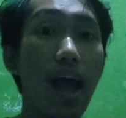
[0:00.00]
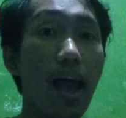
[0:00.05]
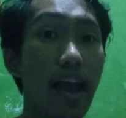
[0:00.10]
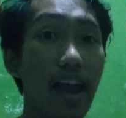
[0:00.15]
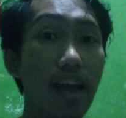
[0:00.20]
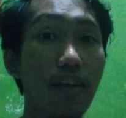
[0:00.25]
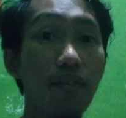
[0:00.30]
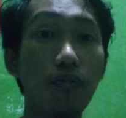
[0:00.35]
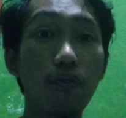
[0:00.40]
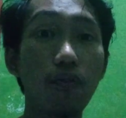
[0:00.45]

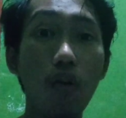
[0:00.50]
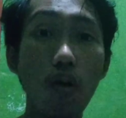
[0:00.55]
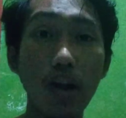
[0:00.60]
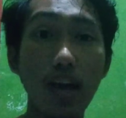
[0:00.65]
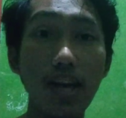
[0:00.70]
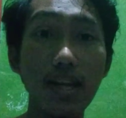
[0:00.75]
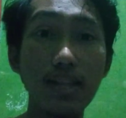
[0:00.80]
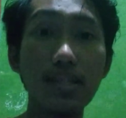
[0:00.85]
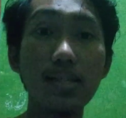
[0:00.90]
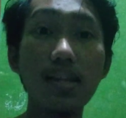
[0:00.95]
and
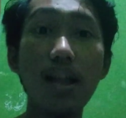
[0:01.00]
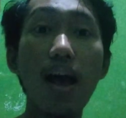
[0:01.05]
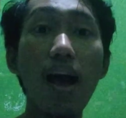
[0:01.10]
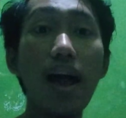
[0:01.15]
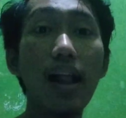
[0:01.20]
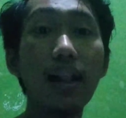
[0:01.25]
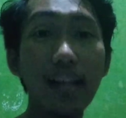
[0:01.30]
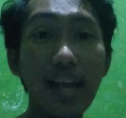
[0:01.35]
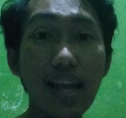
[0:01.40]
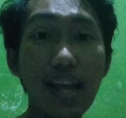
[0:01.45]
foreign
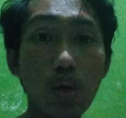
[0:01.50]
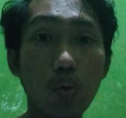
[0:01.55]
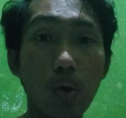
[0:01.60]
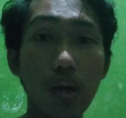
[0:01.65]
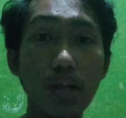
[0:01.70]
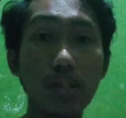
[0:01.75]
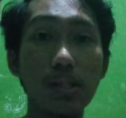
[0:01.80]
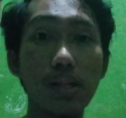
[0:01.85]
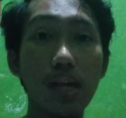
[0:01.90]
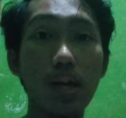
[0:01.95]

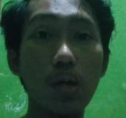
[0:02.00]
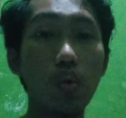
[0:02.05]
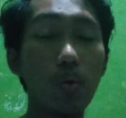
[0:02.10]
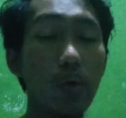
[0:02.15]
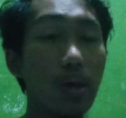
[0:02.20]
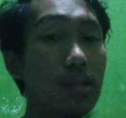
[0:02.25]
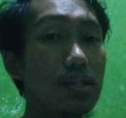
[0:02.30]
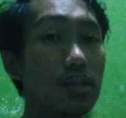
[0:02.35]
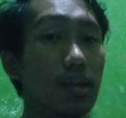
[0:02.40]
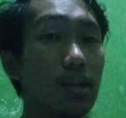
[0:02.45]
language
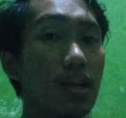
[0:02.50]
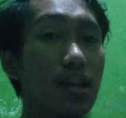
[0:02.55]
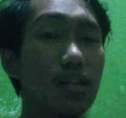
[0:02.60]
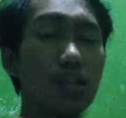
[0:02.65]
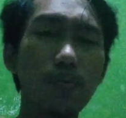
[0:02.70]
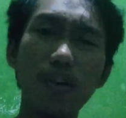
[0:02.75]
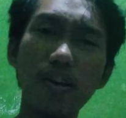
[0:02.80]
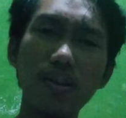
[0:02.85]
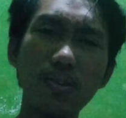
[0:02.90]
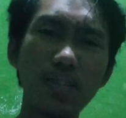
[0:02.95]
education is
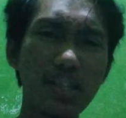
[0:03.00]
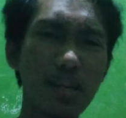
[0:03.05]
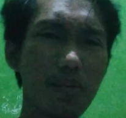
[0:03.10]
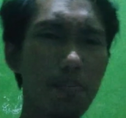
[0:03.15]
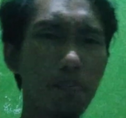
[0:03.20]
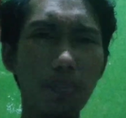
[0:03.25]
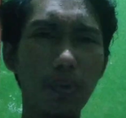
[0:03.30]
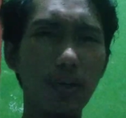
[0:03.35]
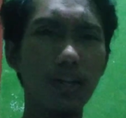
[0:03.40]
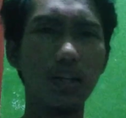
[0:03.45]
very
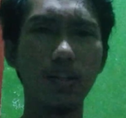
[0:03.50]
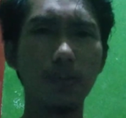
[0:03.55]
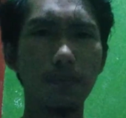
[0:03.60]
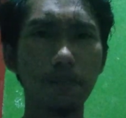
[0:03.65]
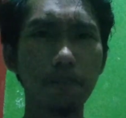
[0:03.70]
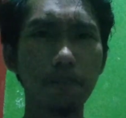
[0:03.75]
simple.